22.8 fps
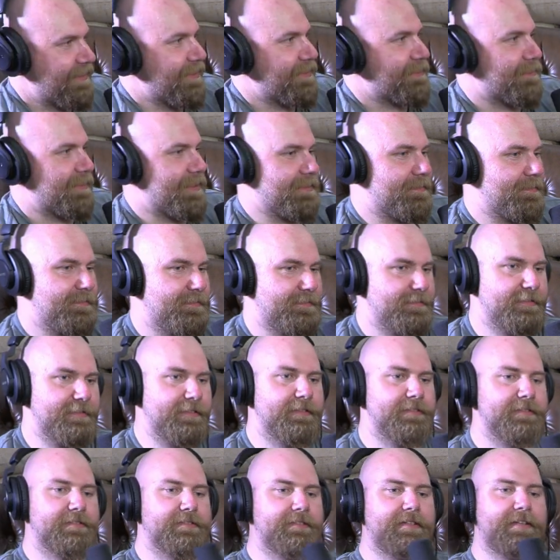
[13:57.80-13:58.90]
Thanks, man.
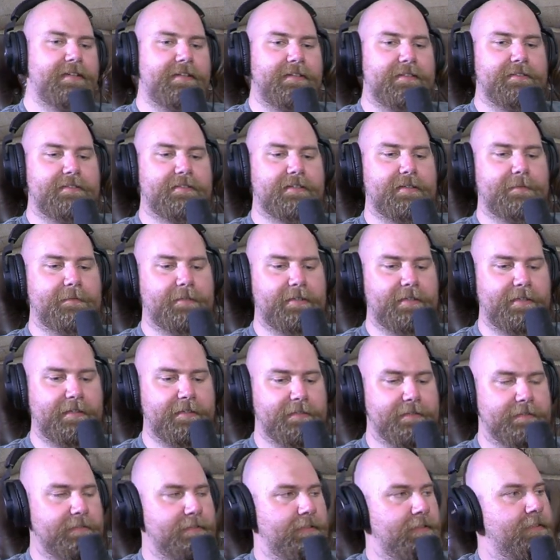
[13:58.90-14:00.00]
It's coming
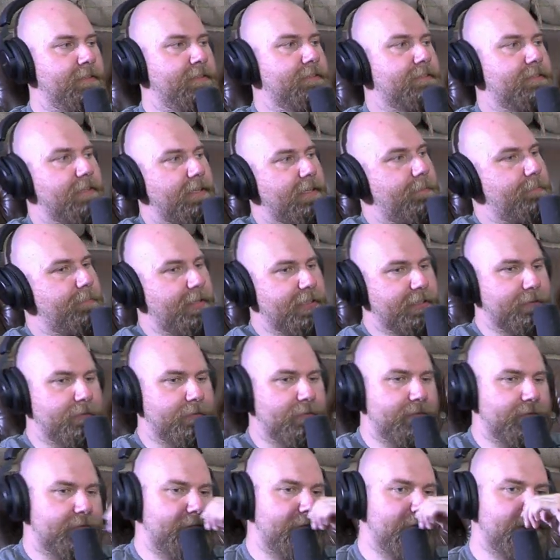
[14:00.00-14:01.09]
along. So yeah, back to what
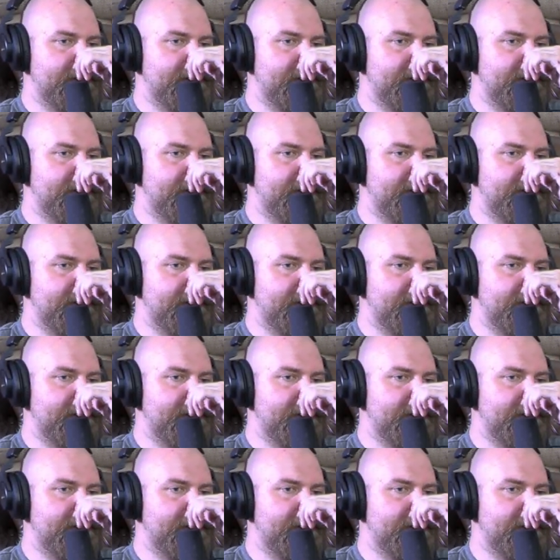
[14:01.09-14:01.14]
we